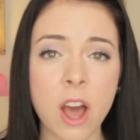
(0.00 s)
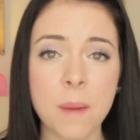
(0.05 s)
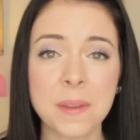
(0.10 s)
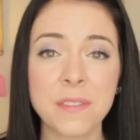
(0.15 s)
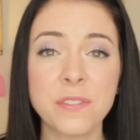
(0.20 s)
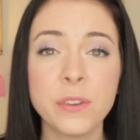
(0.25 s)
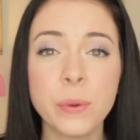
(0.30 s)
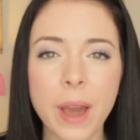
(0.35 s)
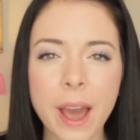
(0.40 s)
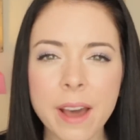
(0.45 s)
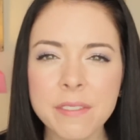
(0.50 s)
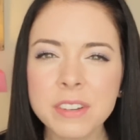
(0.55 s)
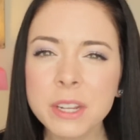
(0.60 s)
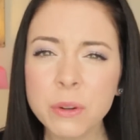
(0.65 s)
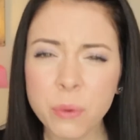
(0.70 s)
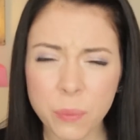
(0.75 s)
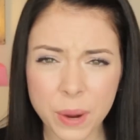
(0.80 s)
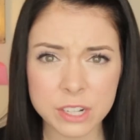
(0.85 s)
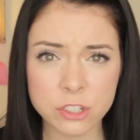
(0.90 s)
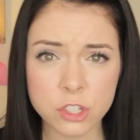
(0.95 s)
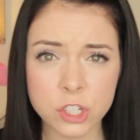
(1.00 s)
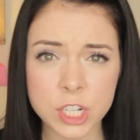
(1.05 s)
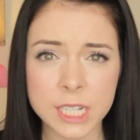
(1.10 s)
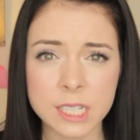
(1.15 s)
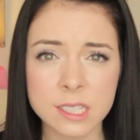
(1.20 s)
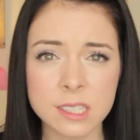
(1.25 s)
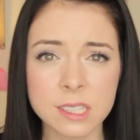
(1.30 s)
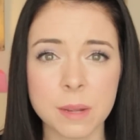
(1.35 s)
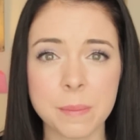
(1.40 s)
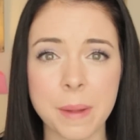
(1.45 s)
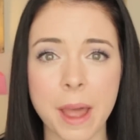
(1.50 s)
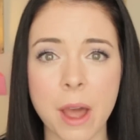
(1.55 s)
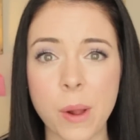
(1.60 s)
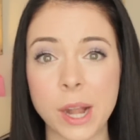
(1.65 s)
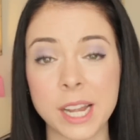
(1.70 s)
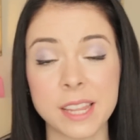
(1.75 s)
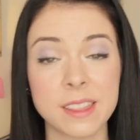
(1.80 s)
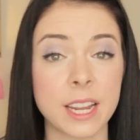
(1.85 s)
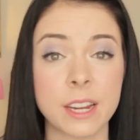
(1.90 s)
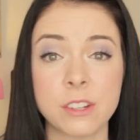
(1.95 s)
If you have any questions about
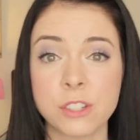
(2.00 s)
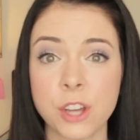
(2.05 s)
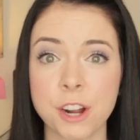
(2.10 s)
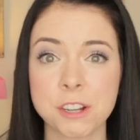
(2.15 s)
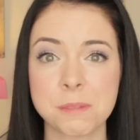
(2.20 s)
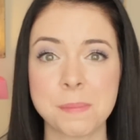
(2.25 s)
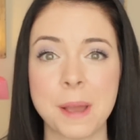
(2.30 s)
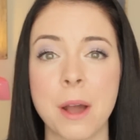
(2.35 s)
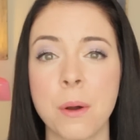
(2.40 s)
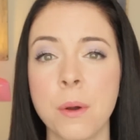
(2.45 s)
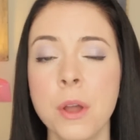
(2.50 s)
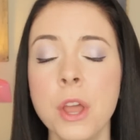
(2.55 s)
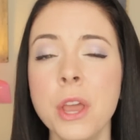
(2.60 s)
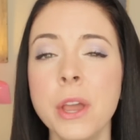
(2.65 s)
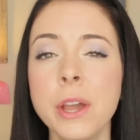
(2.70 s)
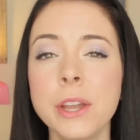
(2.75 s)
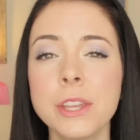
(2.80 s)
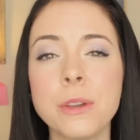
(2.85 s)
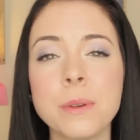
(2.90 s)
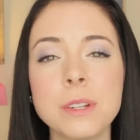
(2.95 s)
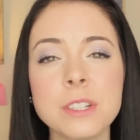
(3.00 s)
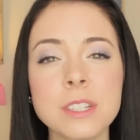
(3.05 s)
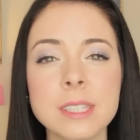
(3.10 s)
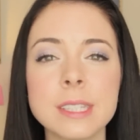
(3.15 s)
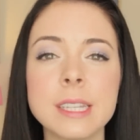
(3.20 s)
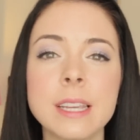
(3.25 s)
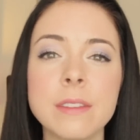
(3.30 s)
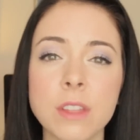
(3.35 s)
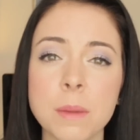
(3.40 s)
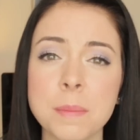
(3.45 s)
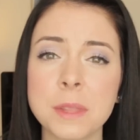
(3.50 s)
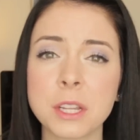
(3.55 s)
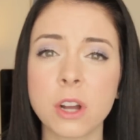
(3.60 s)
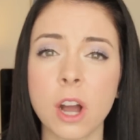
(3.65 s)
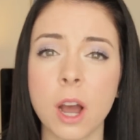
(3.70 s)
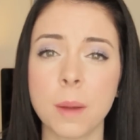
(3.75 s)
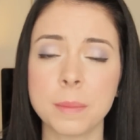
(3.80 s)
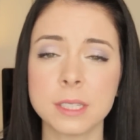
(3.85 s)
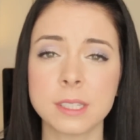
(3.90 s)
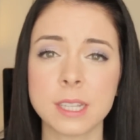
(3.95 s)
anything I talked about, you can just leave them in the
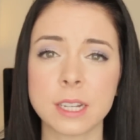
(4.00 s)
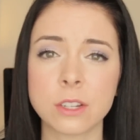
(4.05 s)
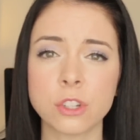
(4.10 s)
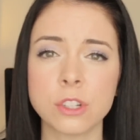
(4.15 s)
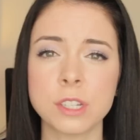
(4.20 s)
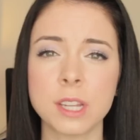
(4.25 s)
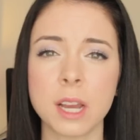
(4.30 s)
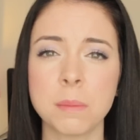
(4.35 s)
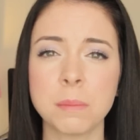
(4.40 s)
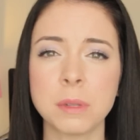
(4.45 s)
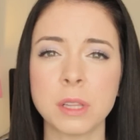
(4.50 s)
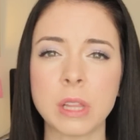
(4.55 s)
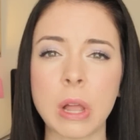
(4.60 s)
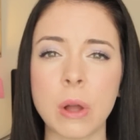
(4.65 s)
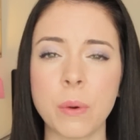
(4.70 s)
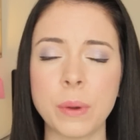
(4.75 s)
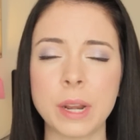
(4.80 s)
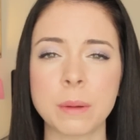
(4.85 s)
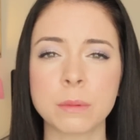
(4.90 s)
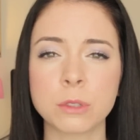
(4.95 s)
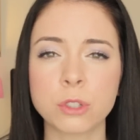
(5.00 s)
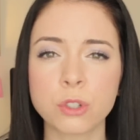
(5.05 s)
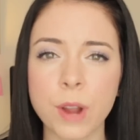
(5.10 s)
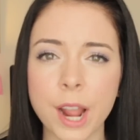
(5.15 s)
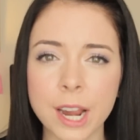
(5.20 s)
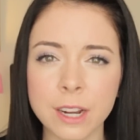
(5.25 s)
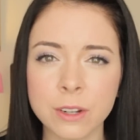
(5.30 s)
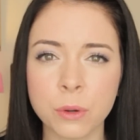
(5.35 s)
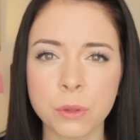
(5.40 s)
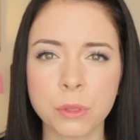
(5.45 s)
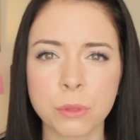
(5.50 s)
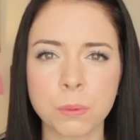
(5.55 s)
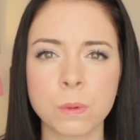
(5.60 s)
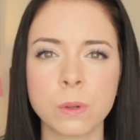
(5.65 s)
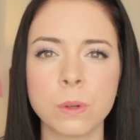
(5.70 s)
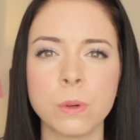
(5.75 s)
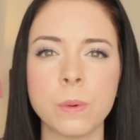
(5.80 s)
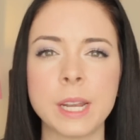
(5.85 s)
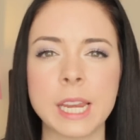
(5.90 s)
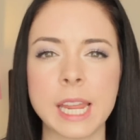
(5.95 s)
comment section down below, and I will try to go
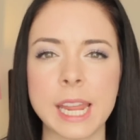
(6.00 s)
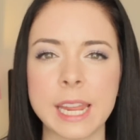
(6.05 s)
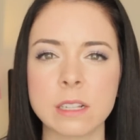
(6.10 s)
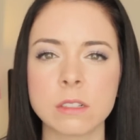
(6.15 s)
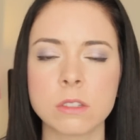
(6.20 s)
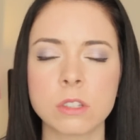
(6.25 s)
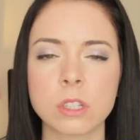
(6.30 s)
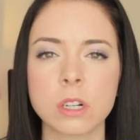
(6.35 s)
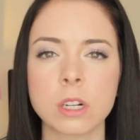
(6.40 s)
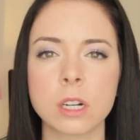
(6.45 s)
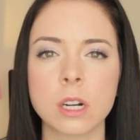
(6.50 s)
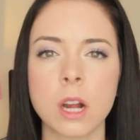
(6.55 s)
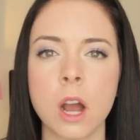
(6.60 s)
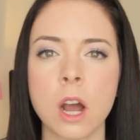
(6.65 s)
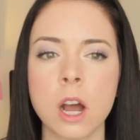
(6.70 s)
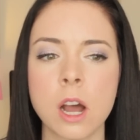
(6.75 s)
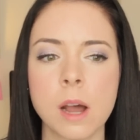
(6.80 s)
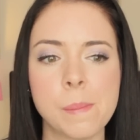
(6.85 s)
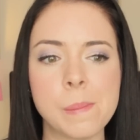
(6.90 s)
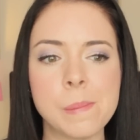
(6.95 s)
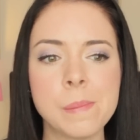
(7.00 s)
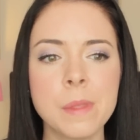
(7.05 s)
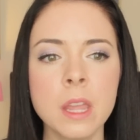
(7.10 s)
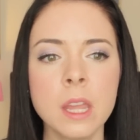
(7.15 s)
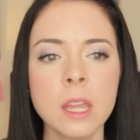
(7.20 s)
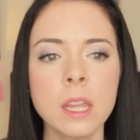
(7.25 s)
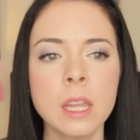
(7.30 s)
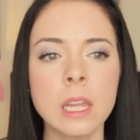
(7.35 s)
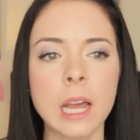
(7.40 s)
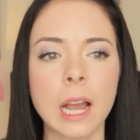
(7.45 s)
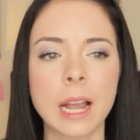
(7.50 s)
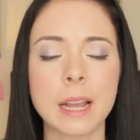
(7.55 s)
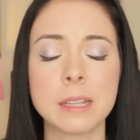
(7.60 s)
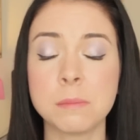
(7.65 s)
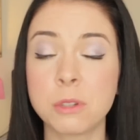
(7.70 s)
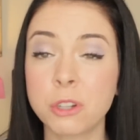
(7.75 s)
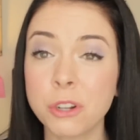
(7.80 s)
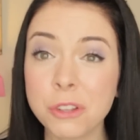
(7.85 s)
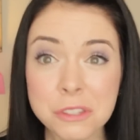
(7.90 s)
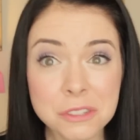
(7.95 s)
through and answer.
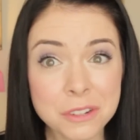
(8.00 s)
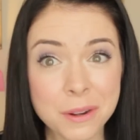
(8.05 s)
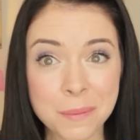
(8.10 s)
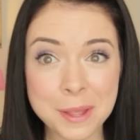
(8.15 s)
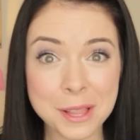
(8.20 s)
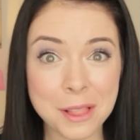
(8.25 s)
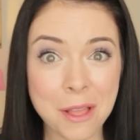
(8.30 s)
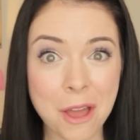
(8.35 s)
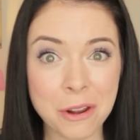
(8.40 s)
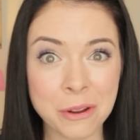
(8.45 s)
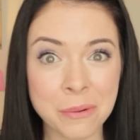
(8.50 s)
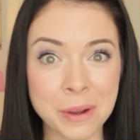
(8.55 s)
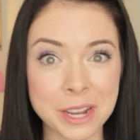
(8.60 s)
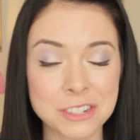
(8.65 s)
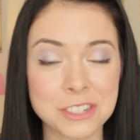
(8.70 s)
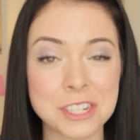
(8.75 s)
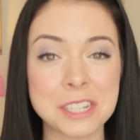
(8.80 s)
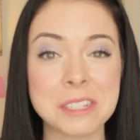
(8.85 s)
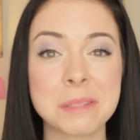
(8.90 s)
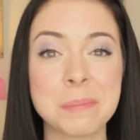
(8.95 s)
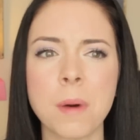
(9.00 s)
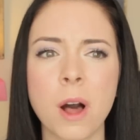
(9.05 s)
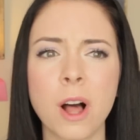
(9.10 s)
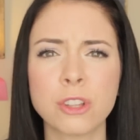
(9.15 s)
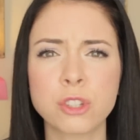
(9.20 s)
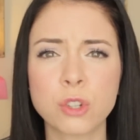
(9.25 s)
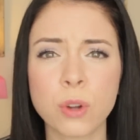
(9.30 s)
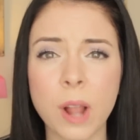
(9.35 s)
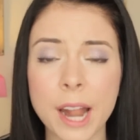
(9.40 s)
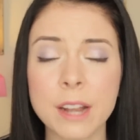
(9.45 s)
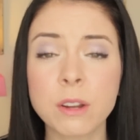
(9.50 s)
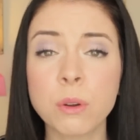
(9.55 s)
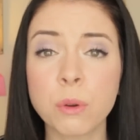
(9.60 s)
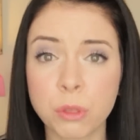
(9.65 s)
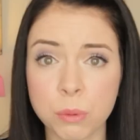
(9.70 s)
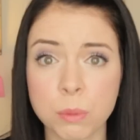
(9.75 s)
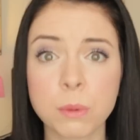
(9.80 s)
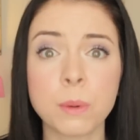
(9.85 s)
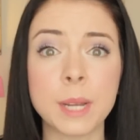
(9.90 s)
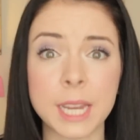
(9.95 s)
I'm sure there's going to be a lot of questions. I'll try to go
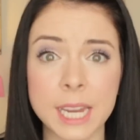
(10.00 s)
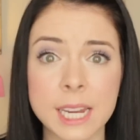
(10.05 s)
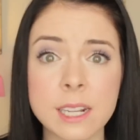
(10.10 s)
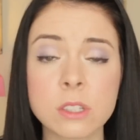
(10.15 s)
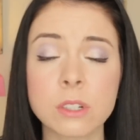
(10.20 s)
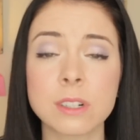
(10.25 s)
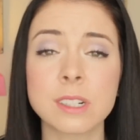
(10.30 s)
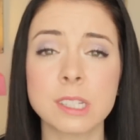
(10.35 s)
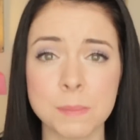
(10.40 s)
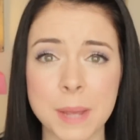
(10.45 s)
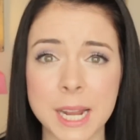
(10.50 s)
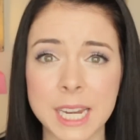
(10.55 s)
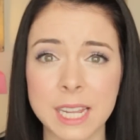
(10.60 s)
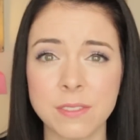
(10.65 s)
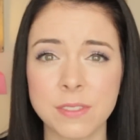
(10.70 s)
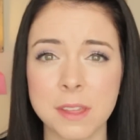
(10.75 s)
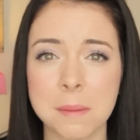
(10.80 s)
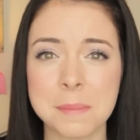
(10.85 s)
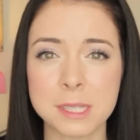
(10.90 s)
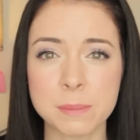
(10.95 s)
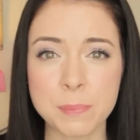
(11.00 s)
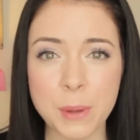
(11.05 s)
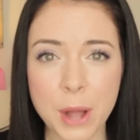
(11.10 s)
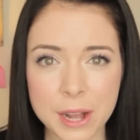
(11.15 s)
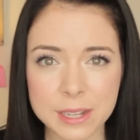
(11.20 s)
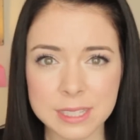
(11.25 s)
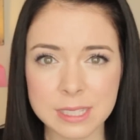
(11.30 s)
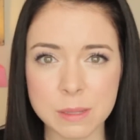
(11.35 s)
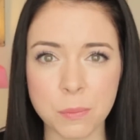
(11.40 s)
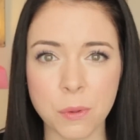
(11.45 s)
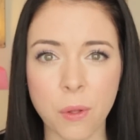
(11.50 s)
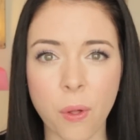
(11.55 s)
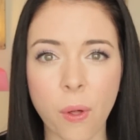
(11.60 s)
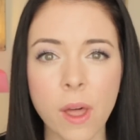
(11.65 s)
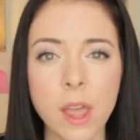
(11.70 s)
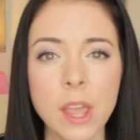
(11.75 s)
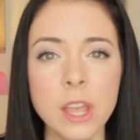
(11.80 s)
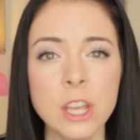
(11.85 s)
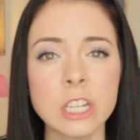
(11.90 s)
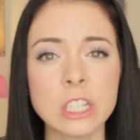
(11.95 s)
through and answer as many of them as possible.